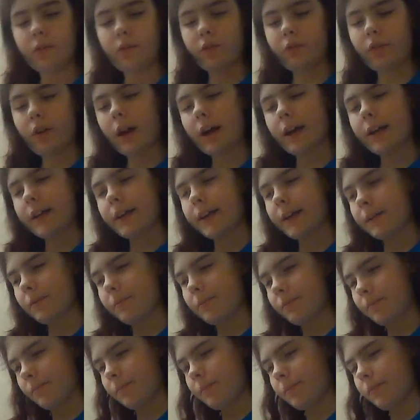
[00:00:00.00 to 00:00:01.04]
dry it.
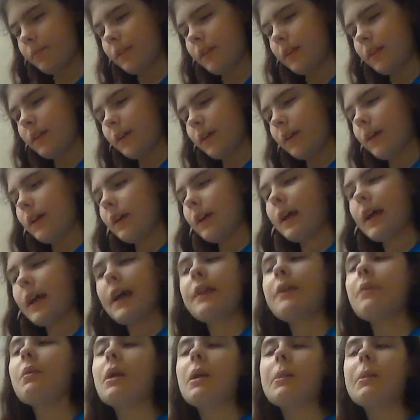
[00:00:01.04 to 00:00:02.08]

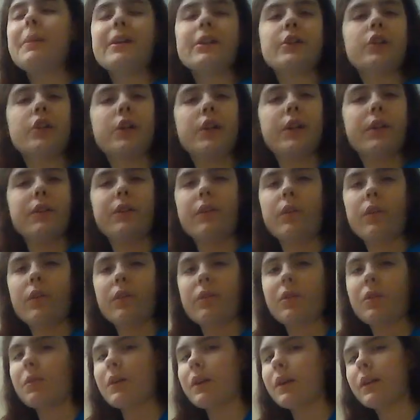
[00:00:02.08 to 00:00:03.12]
And you want to make sure you do
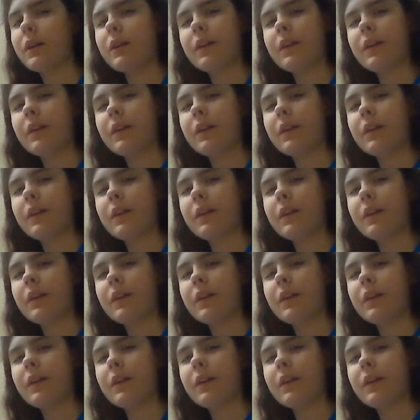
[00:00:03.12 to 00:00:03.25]
this over a